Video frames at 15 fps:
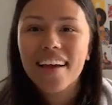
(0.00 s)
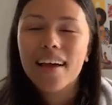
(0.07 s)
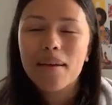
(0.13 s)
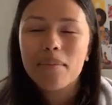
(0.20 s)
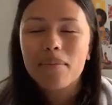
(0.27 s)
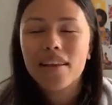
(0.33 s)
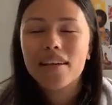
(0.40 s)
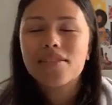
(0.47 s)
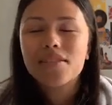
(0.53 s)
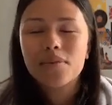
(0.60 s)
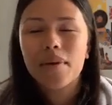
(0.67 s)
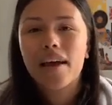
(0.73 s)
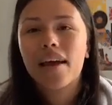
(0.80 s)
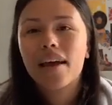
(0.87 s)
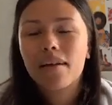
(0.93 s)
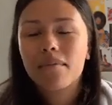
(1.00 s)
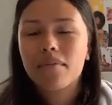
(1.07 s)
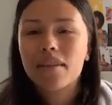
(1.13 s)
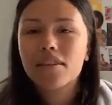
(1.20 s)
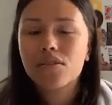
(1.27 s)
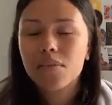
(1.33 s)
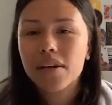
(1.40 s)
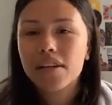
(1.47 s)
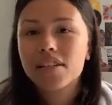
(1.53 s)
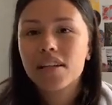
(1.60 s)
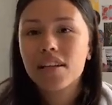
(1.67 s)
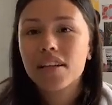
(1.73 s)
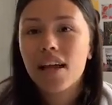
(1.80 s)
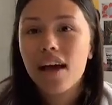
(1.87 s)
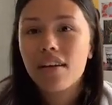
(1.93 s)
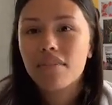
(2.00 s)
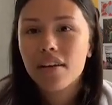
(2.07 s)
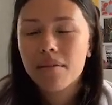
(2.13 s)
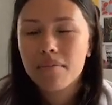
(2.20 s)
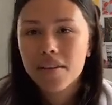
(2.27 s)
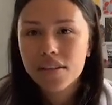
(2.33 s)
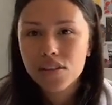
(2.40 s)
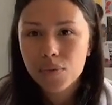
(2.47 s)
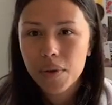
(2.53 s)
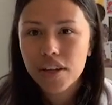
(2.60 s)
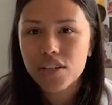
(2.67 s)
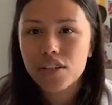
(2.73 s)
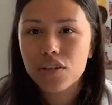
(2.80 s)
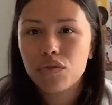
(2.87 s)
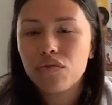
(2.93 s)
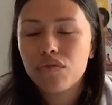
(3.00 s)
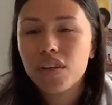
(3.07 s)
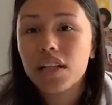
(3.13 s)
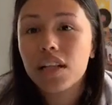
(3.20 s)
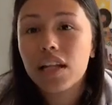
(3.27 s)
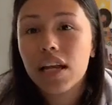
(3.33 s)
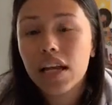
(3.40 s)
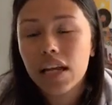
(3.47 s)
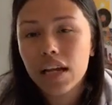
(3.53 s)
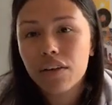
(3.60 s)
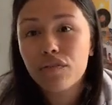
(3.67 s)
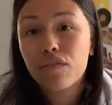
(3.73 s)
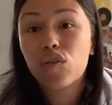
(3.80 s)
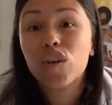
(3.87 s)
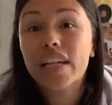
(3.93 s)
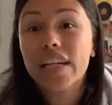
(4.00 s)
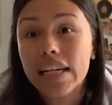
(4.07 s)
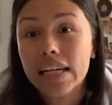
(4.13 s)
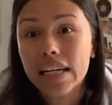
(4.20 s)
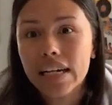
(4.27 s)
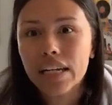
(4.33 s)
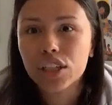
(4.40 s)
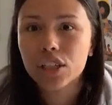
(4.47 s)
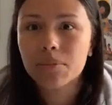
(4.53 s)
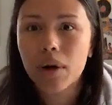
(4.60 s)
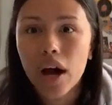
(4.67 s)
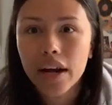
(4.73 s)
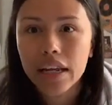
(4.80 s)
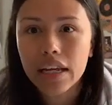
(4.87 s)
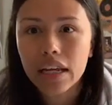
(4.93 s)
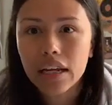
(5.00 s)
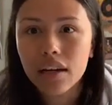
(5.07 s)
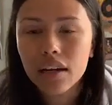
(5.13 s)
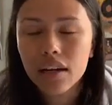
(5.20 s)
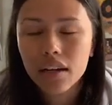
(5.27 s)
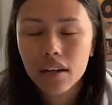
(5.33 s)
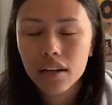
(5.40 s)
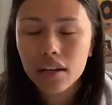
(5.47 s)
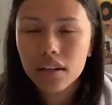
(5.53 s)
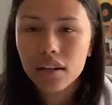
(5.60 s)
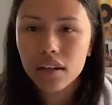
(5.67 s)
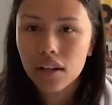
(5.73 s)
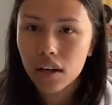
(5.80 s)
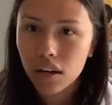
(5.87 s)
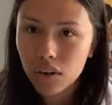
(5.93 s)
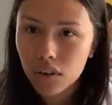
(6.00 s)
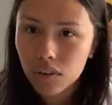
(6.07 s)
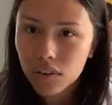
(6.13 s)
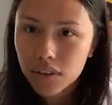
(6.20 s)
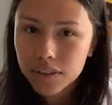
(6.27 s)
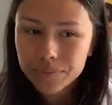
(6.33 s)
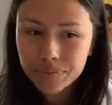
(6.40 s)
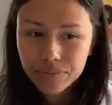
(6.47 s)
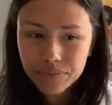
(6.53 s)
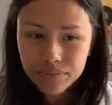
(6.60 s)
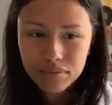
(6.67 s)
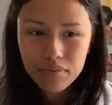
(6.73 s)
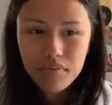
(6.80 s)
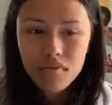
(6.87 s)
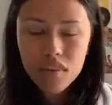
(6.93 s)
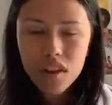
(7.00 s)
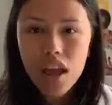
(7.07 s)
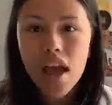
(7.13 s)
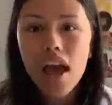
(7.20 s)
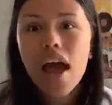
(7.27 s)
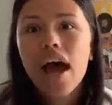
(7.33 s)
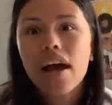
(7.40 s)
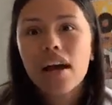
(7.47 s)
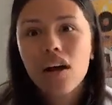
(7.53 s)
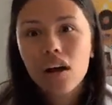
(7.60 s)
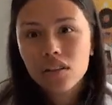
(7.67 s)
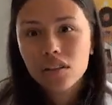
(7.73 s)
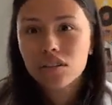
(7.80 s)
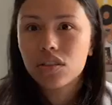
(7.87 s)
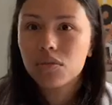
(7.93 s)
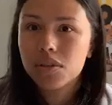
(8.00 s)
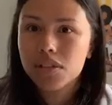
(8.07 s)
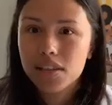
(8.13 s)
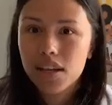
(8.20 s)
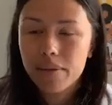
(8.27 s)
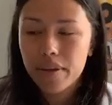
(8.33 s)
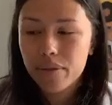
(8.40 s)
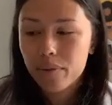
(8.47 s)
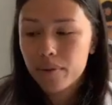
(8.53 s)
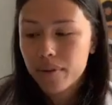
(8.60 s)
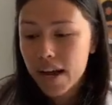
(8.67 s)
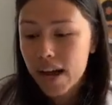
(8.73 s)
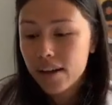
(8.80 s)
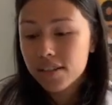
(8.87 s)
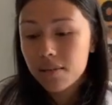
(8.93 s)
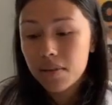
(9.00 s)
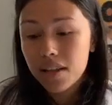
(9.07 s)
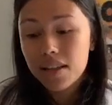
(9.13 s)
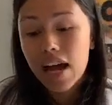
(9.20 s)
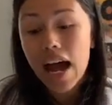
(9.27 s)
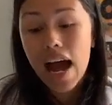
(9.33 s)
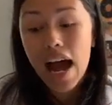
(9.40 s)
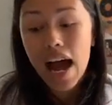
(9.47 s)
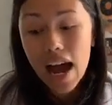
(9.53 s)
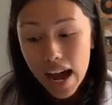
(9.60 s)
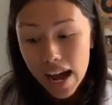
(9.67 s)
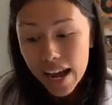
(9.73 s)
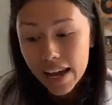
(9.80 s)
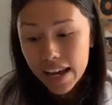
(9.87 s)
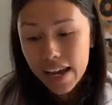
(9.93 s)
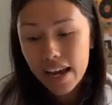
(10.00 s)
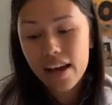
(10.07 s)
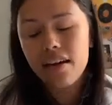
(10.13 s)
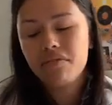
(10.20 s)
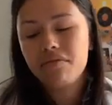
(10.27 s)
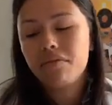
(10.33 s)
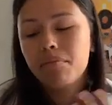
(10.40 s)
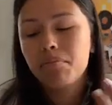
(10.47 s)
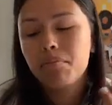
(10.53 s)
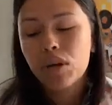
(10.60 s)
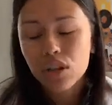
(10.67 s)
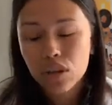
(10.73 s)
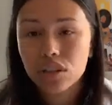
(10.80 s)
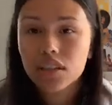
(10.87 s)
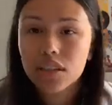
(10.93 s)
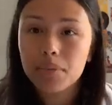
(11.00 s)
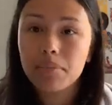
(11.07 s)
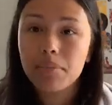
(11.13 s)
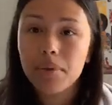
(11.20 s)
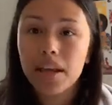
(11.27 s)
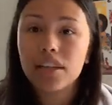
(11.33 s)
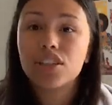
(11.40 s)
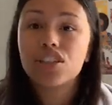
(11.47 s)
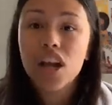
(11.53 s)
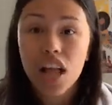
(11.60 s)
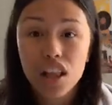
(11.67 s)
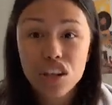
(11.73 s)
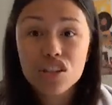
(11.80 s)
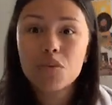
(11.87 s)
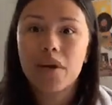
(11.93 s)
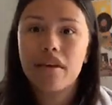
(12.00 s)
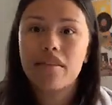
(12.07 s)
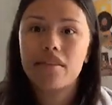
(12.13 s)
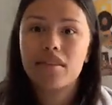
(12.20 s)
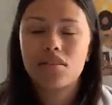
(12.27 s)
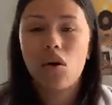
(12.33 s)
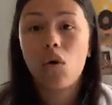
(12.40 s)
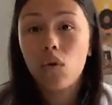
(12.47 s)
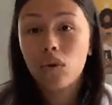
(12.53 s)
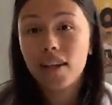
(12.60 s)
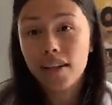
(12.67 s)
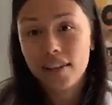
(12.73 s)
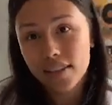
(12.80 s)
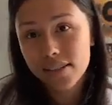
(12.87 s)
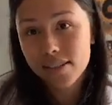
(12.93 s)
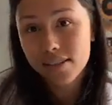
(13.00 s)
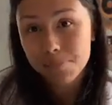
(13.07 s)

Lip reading: Come this way. Come this way to love. Come this way to feeling free in your body, you know? And also what's coming through now, something that I have personally been challenged with, is holding this